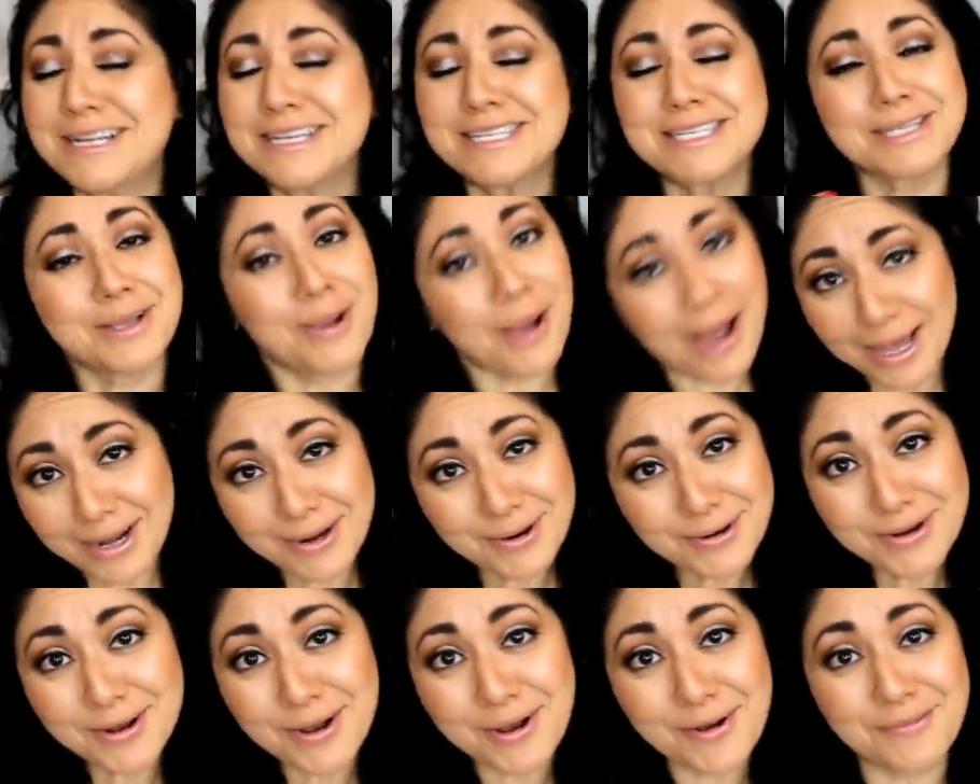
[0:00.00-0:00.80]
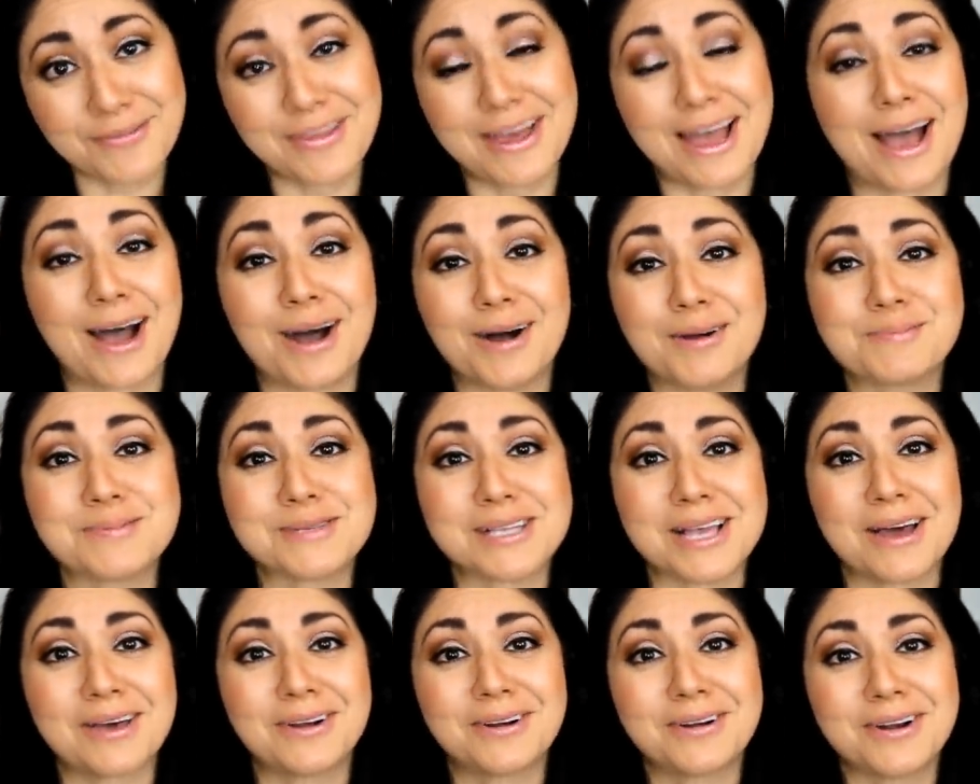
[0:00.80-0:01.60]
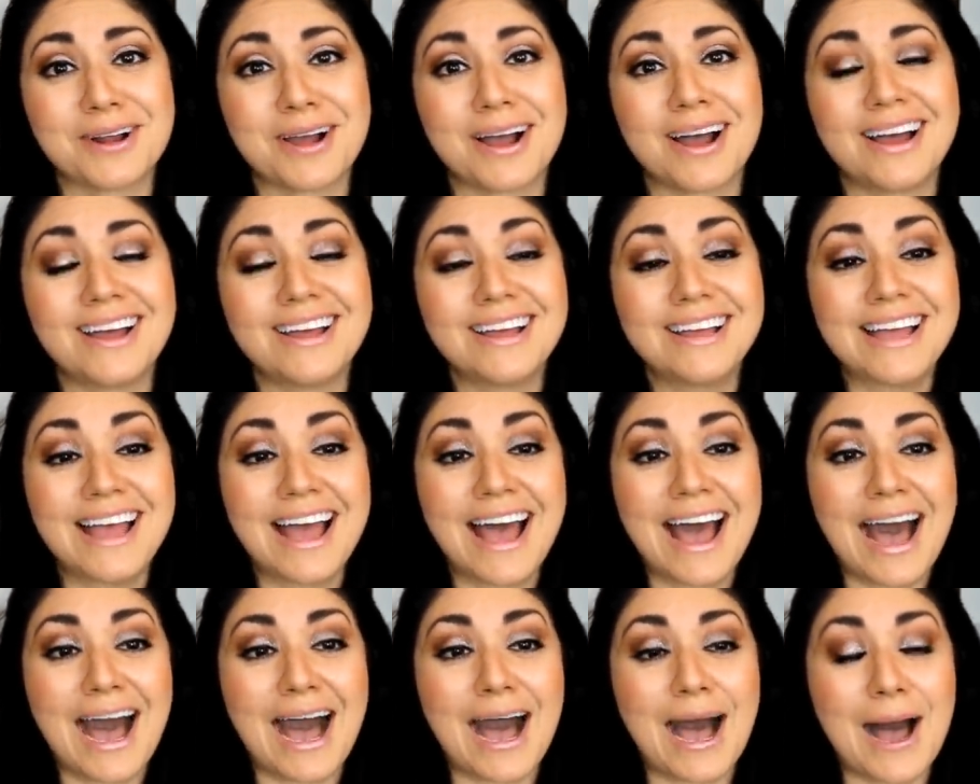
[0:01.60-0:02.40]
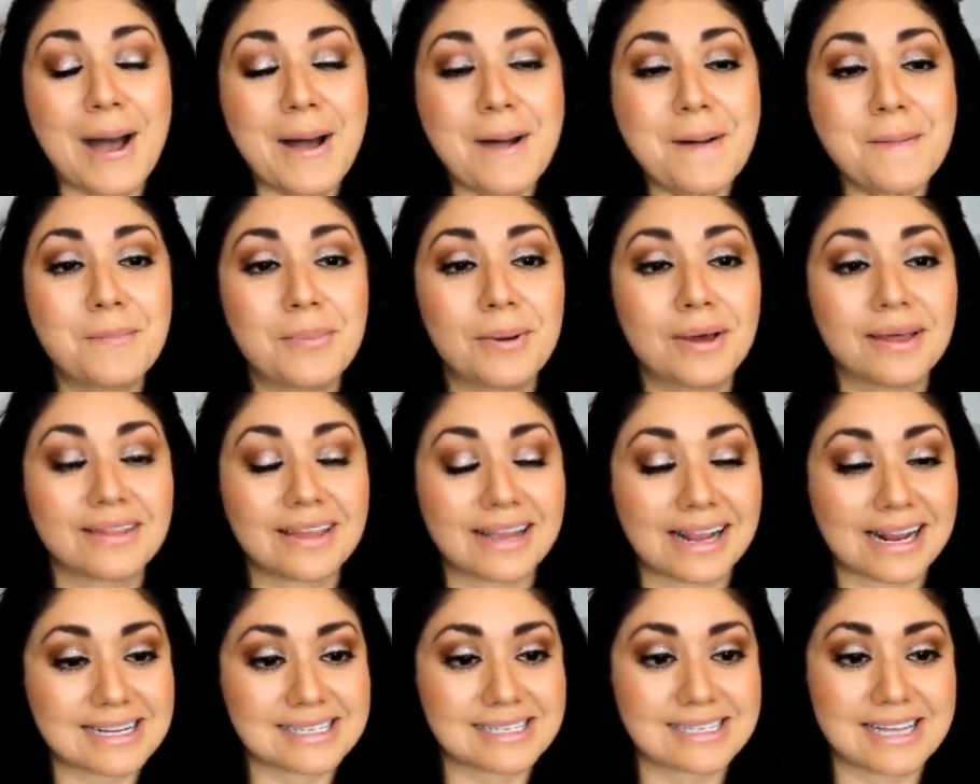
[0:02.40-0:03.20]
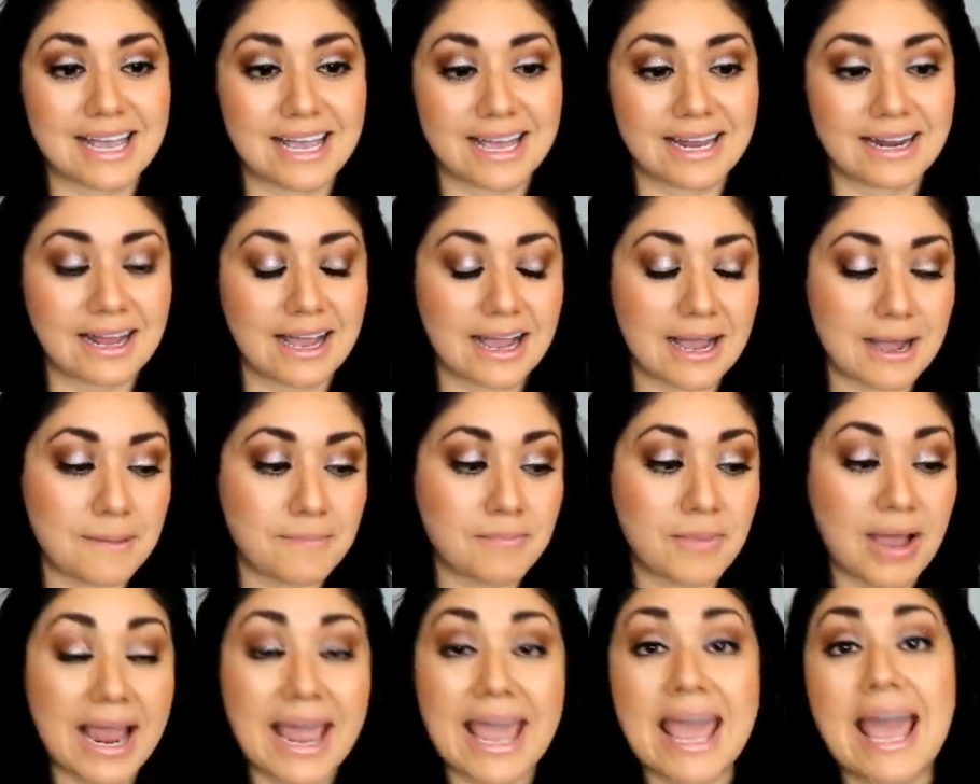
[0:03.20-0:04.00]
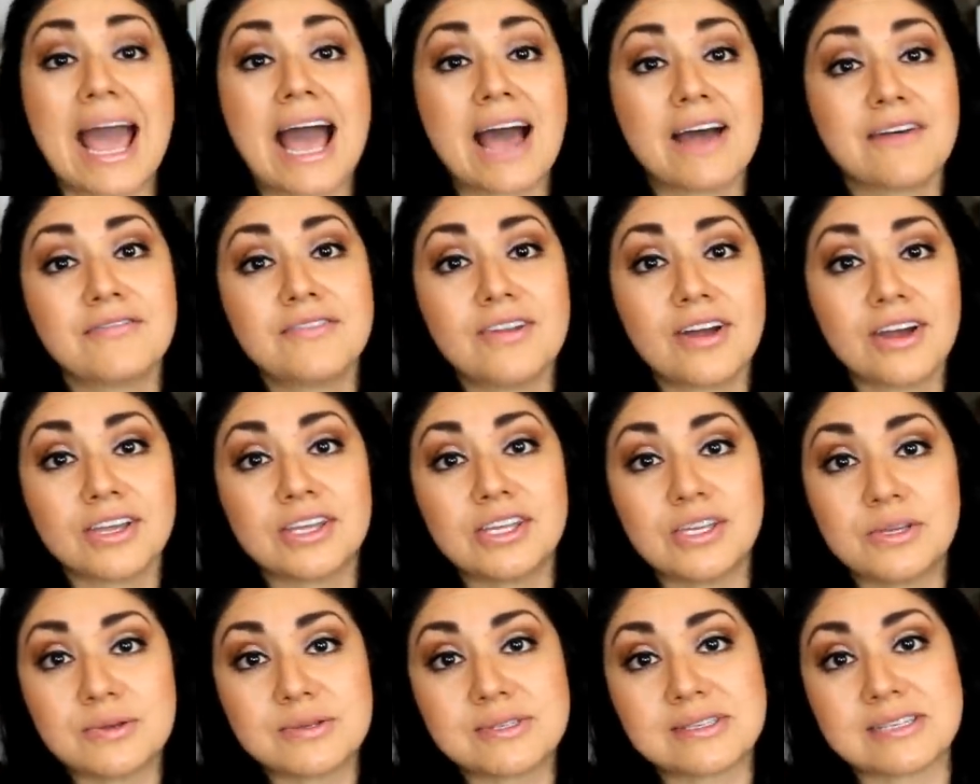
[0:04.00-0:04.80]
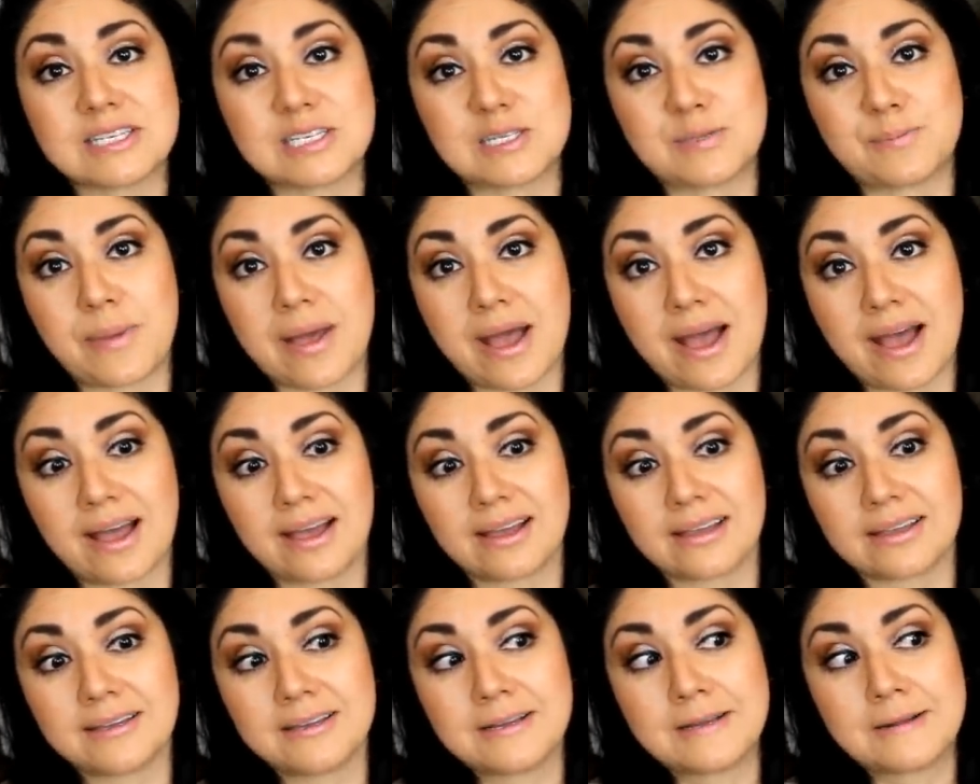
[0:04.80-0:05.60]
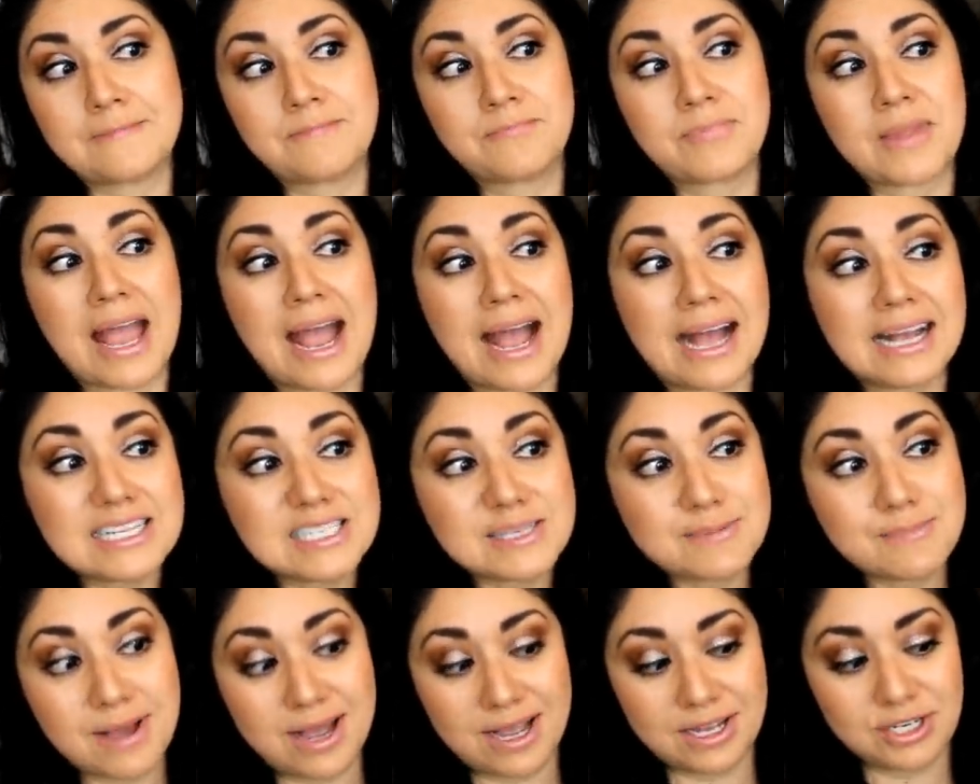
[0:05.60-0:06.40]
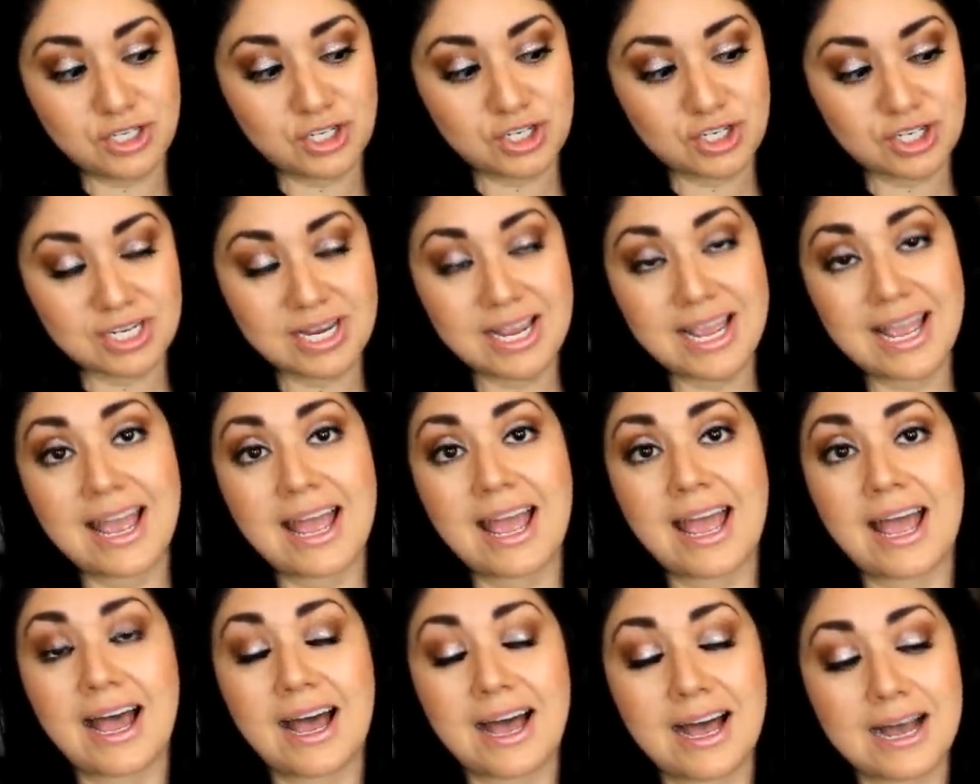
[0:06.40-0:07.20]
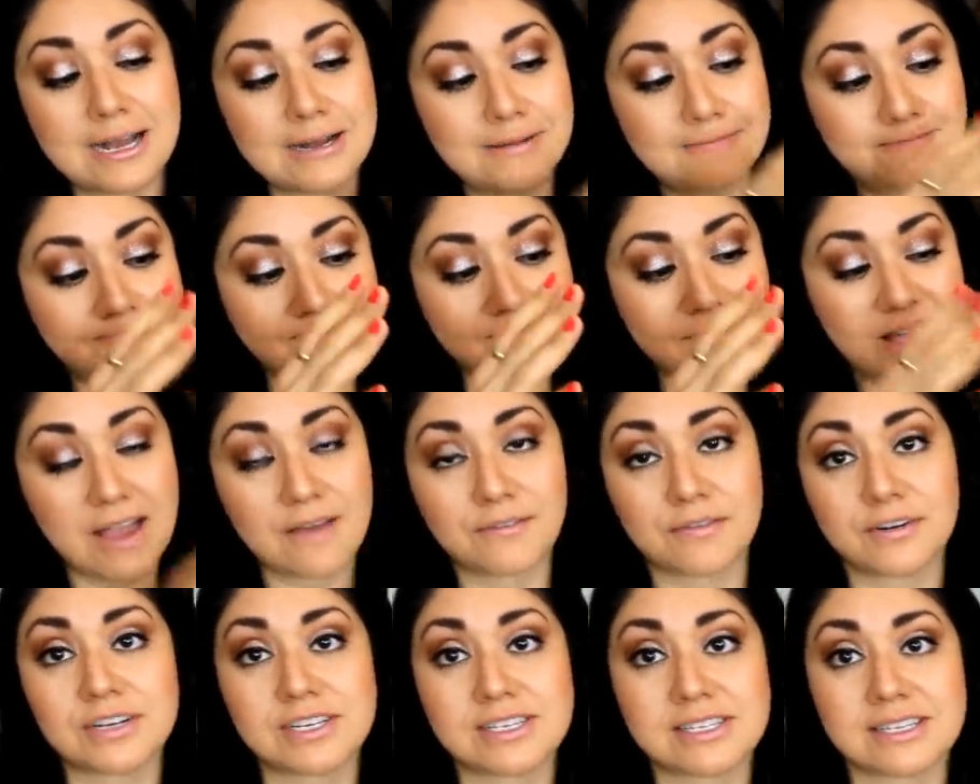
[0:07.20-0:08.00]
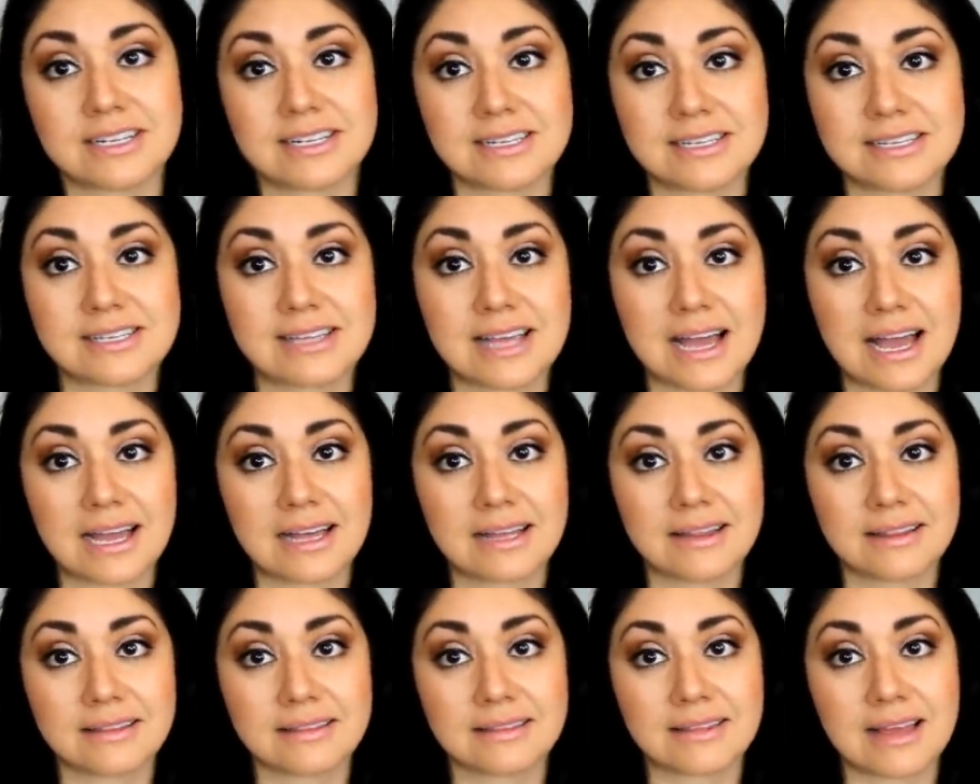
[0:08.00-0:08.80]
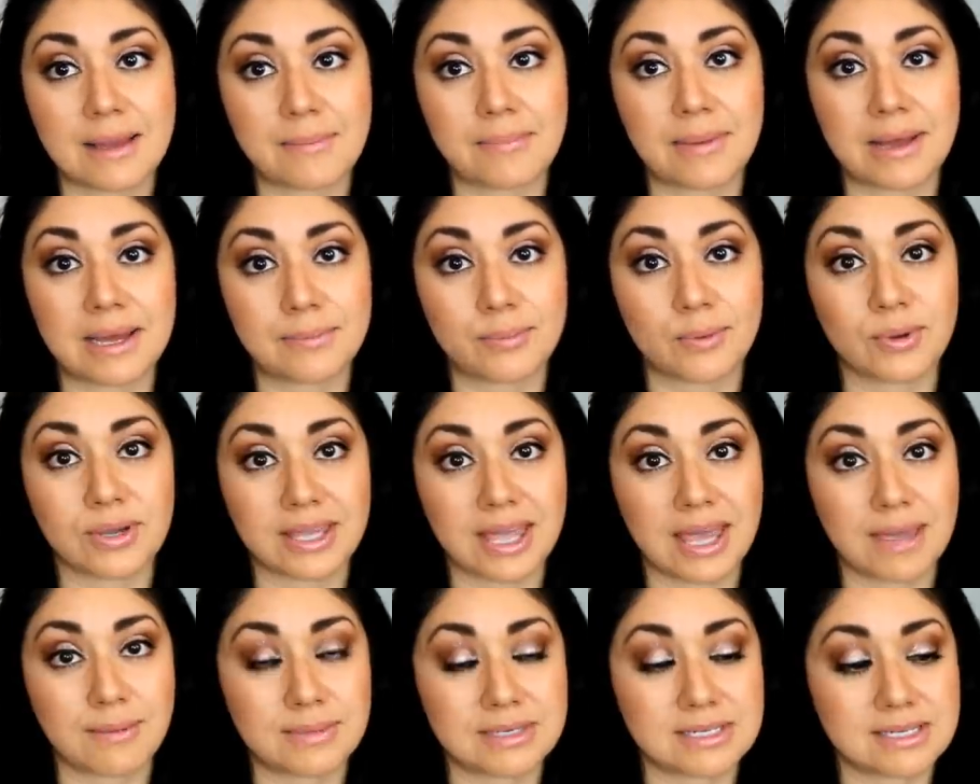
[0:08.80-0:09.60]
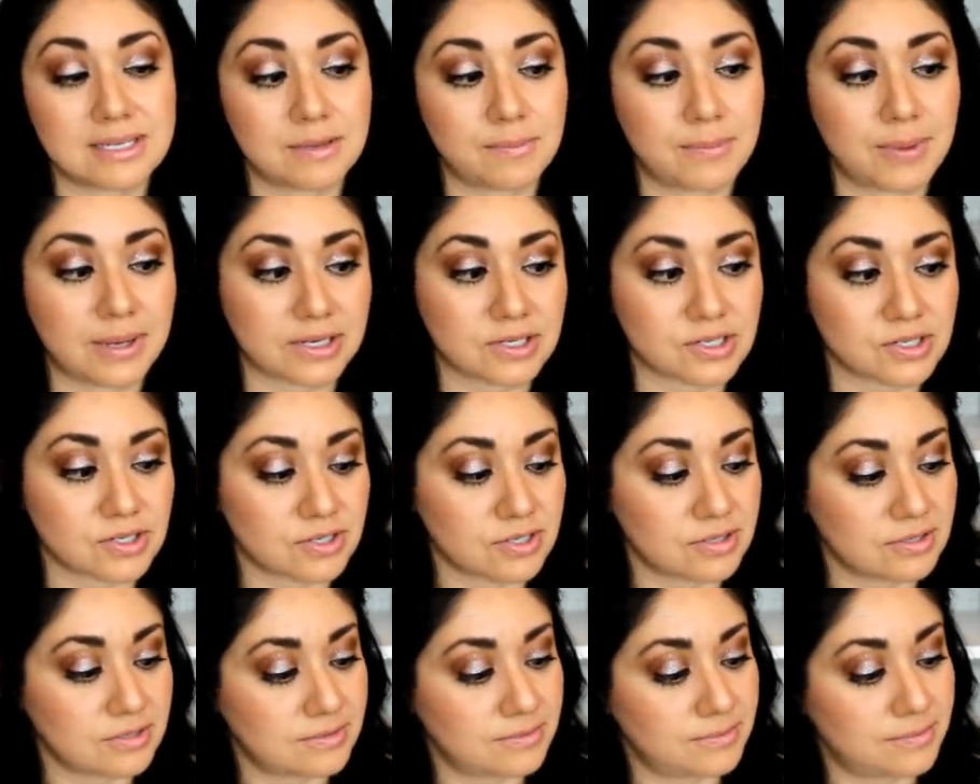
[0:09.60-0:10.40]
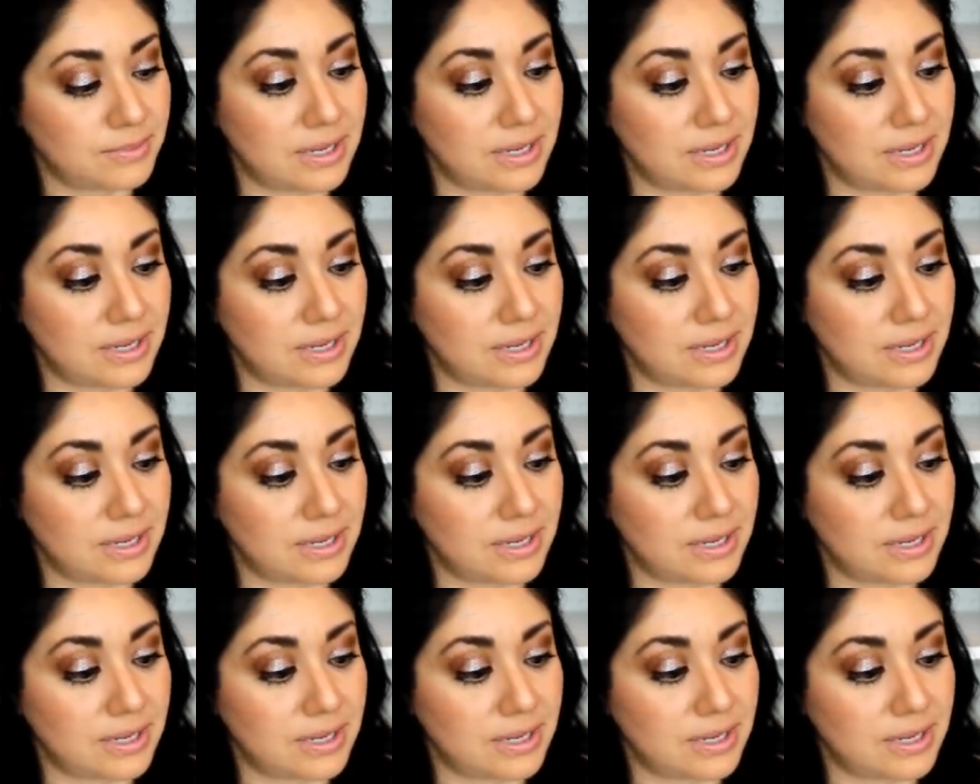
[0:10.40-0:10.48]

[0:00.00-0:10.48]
So I don't know if that helps out or not, uh, but like I said, um, I have not used this bag as much um, ever since that, that bad boy came into the picture.